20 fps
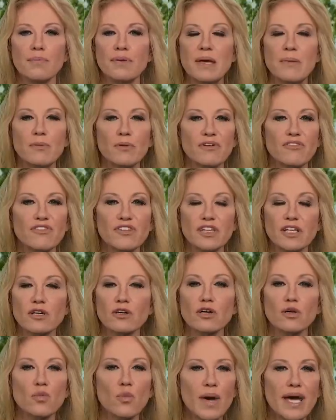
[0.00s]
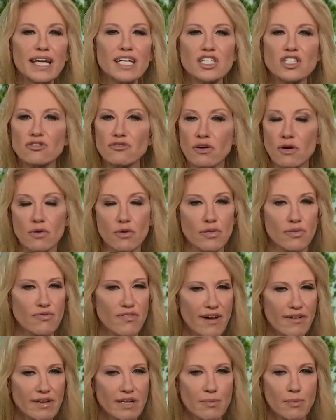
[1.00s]
People are feeling good. Wage growth,
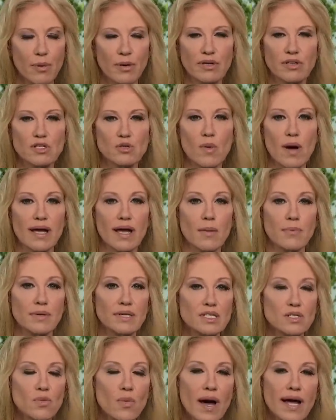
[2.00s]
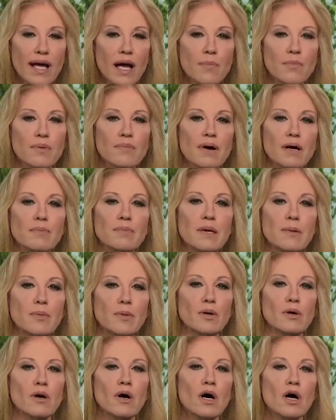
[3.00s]
very important, is way up. And it's way up among
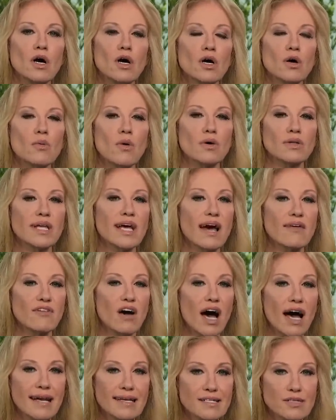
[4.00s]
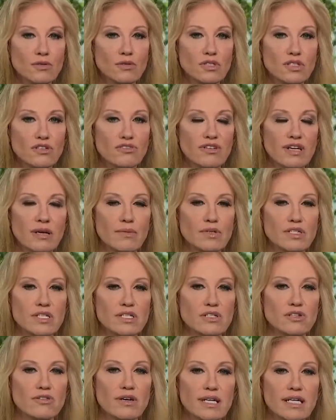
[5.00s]
people who only have a high school degree,
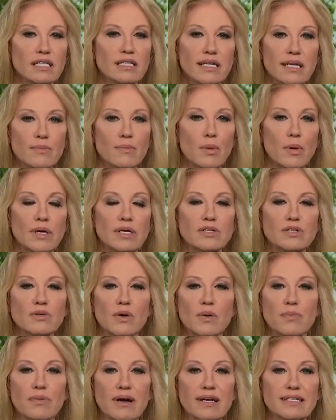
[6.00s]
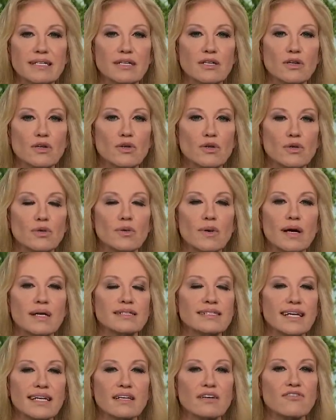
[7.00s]
which is critically important to a president who
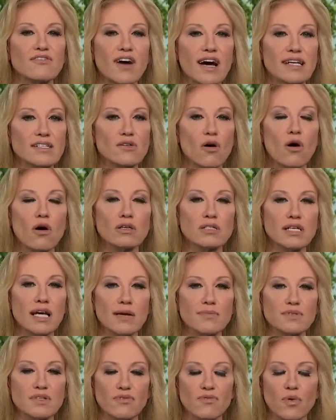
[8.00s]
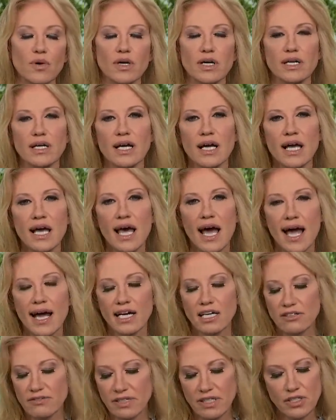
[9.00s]
dignifies all types of work
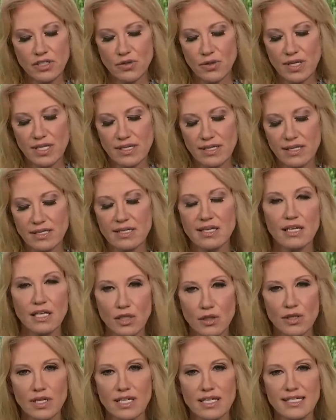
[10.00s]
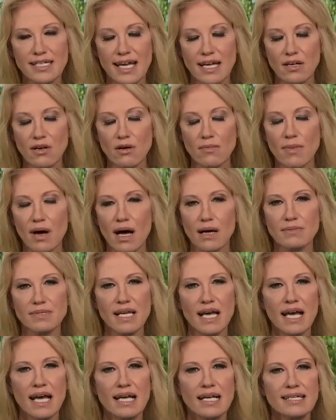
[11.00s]
and career choices, including stay-at-home
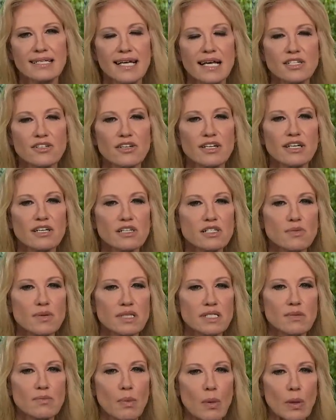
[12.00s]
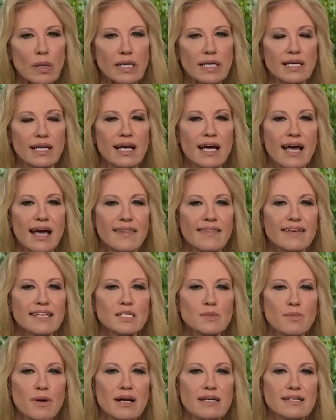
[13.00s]
moms. Sandra, here's what's important.
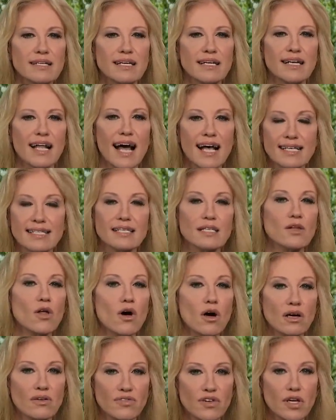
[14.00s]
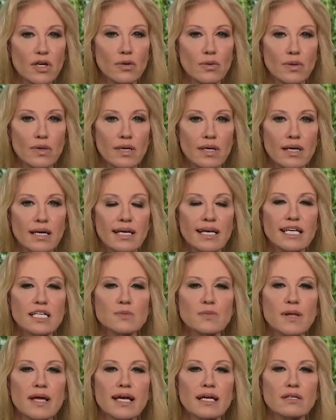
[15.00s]
This president has the long view.
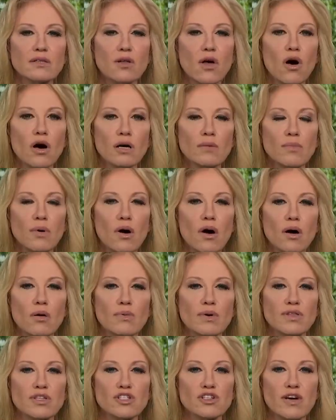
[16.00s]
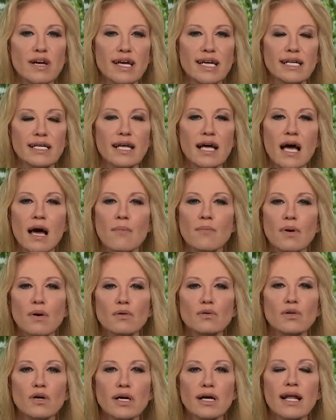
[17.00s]
He's playing long ball with trade.
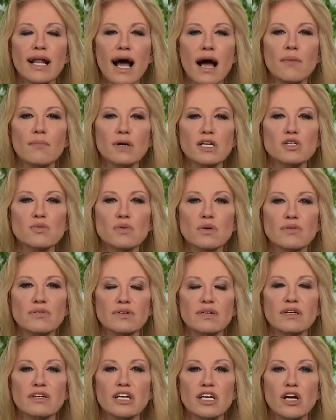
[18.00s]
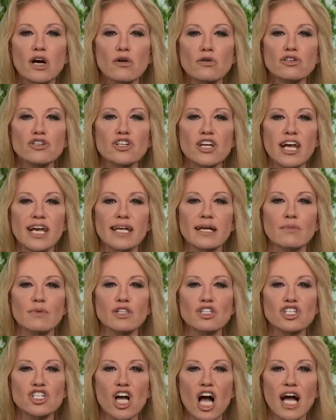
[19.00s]
But look at how much we're negotiating
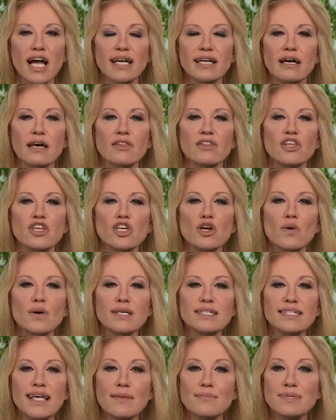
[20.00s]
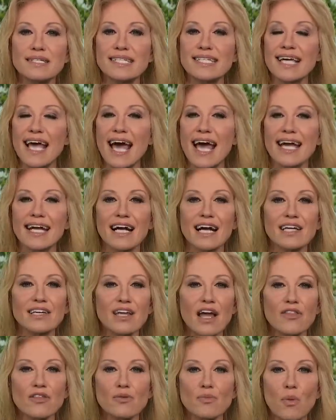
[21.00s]
with China. The USMCA,
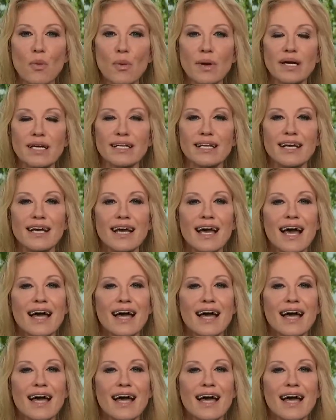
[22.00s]
another point.